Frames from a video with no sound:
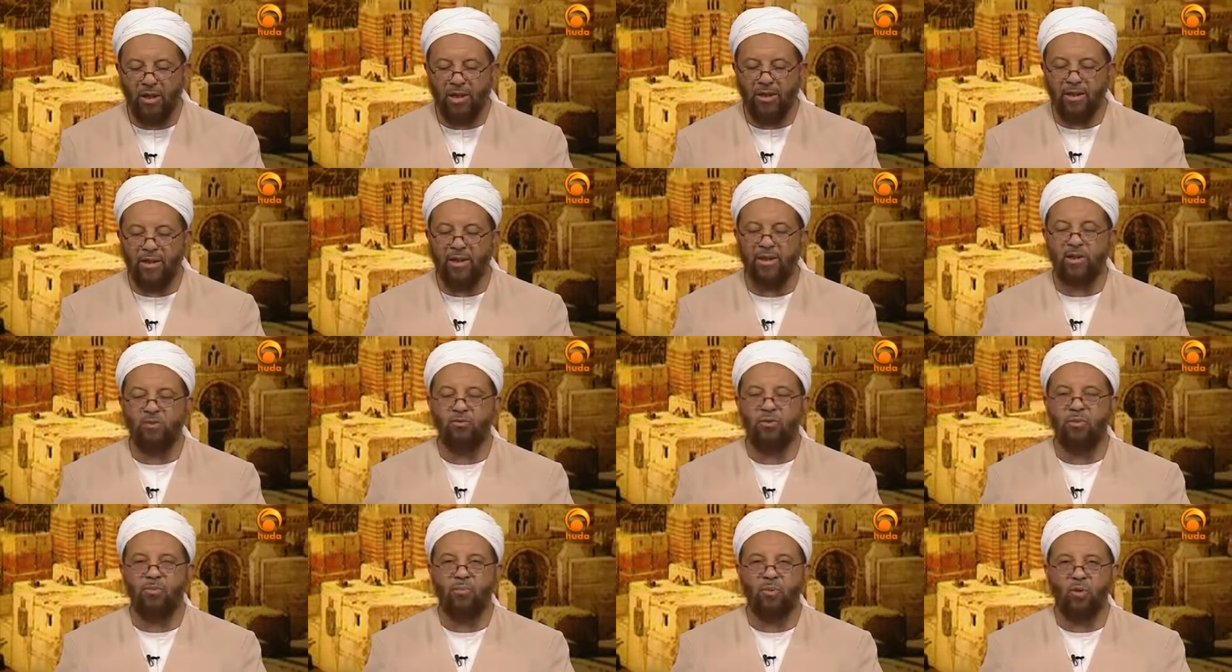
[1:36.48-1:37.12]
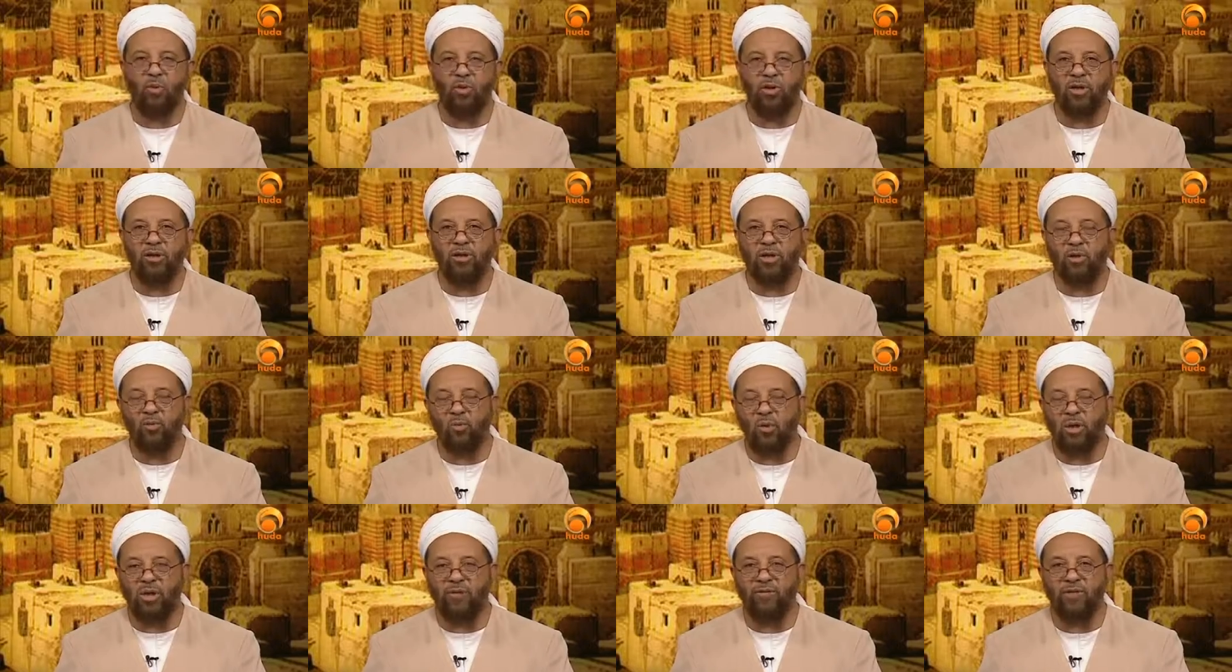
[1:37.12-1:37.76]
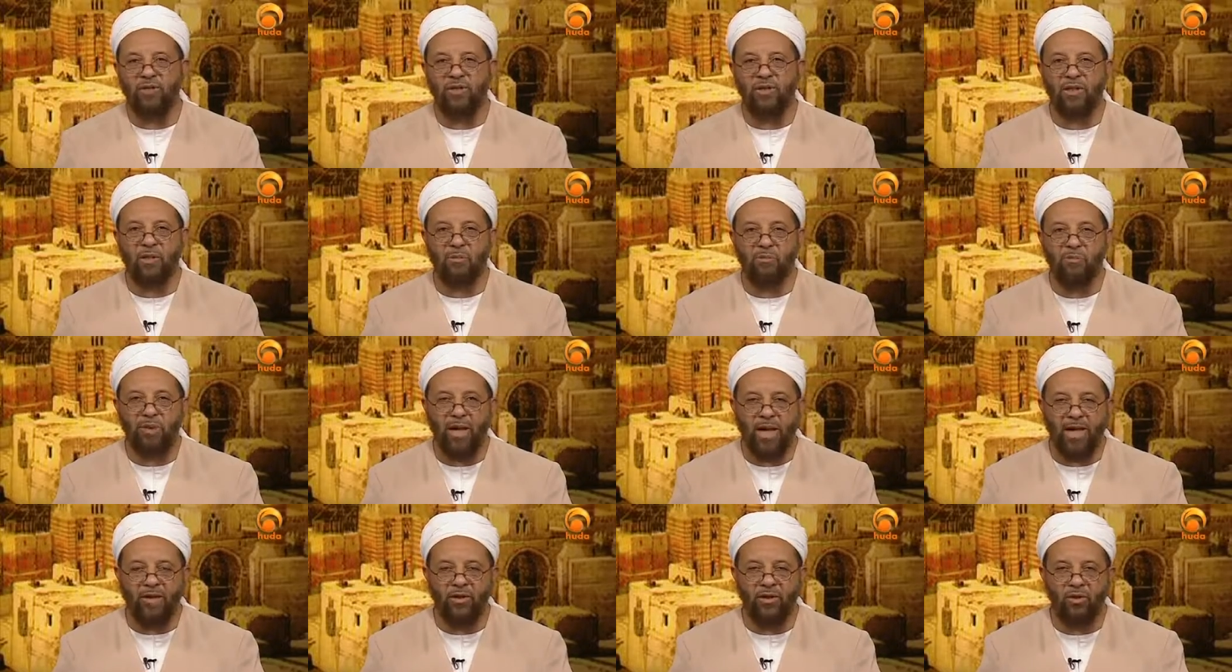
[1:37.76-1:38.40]
And it is reported that one of his
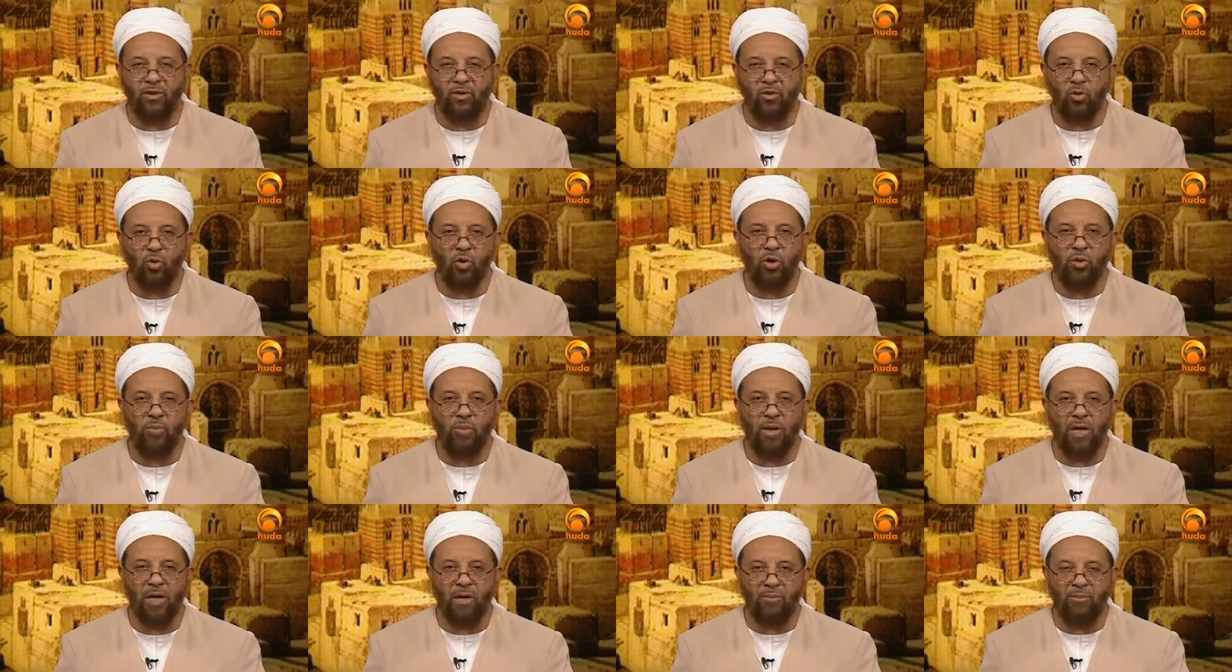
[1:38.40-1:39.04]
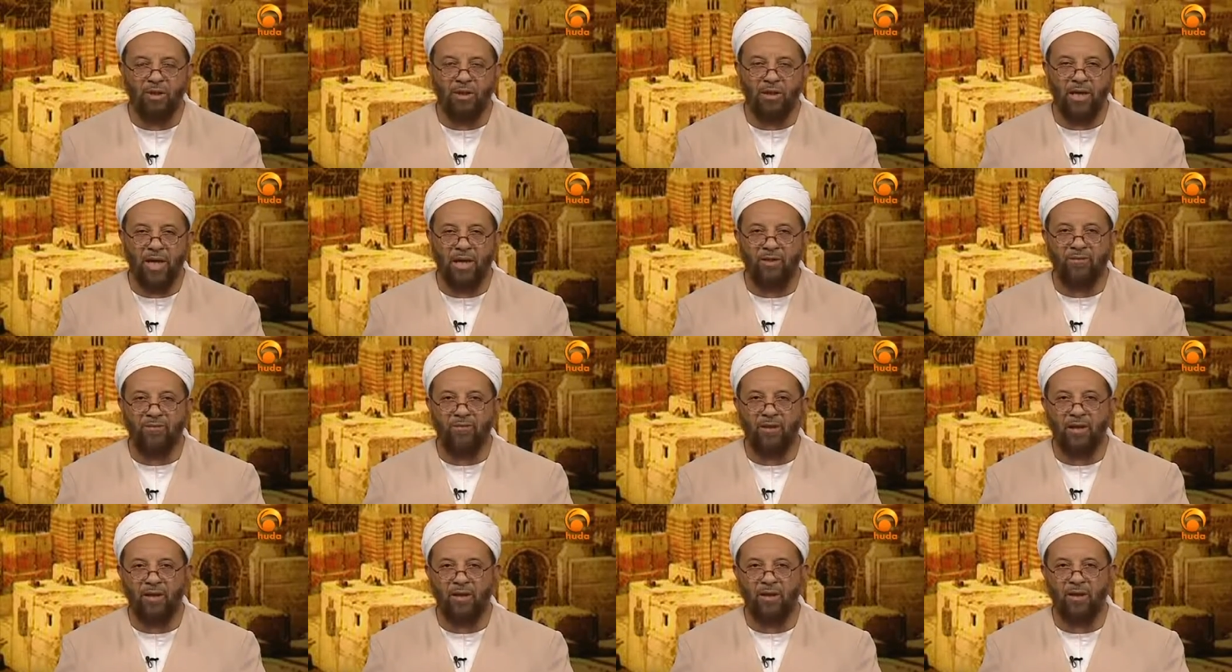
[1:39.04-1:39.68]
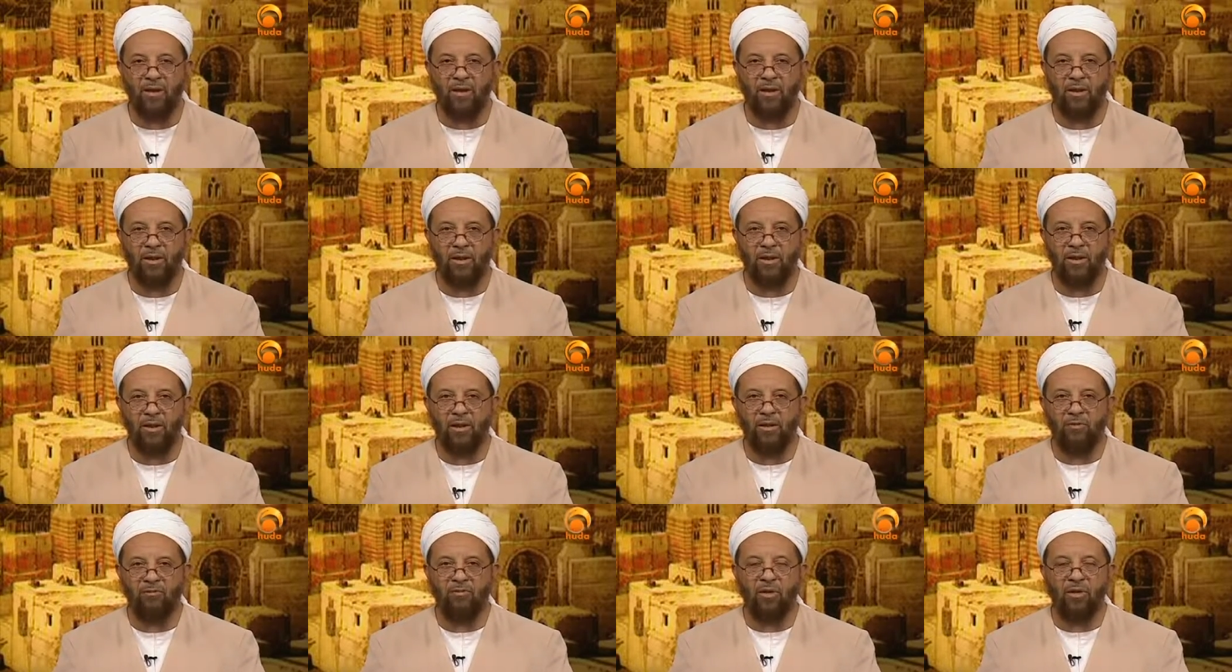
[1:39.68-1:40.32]
companions, Uqba ibn Nafi'
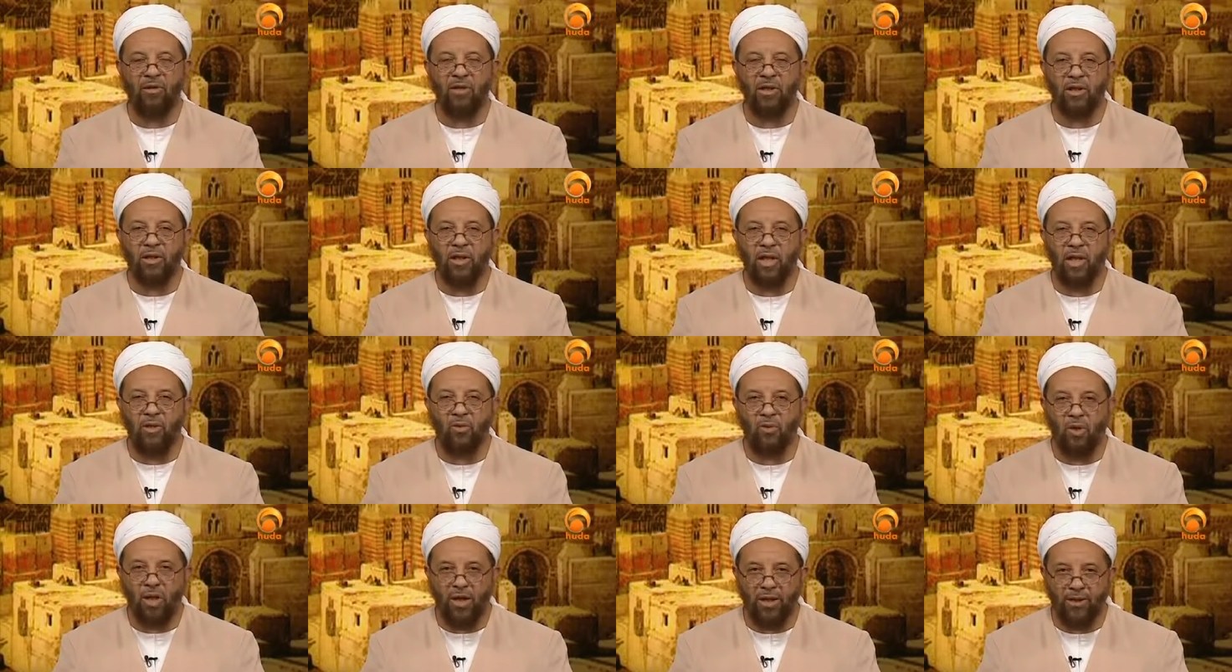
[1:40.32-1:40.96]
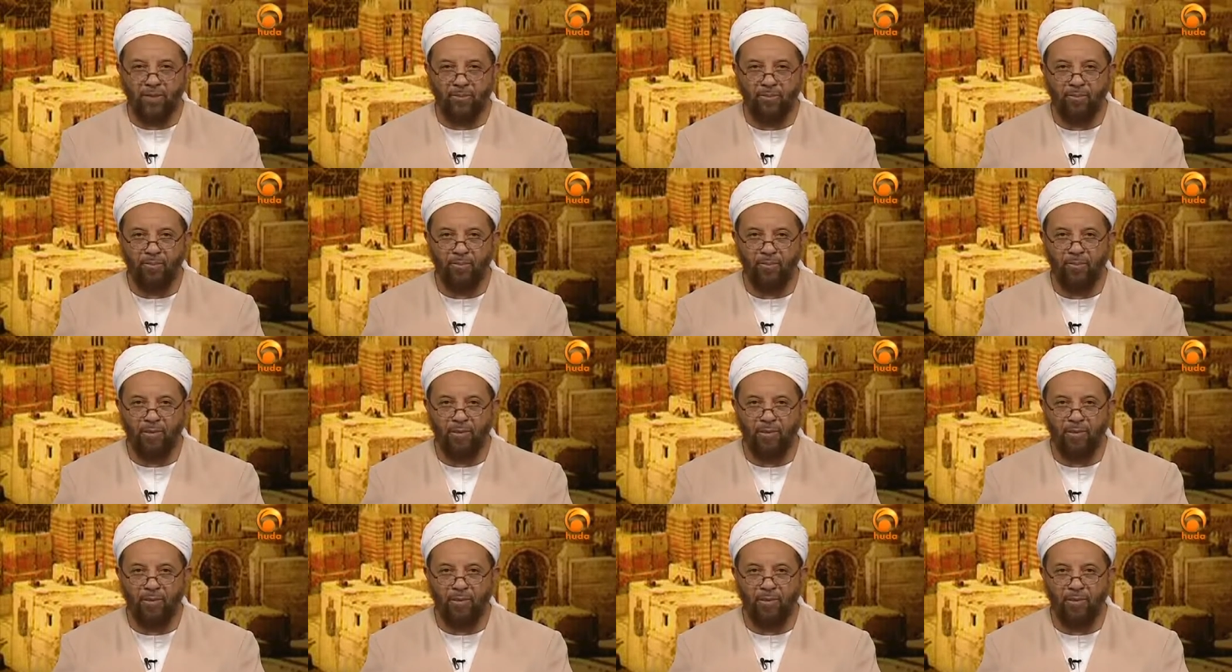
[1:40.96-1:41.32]
radiallahu an,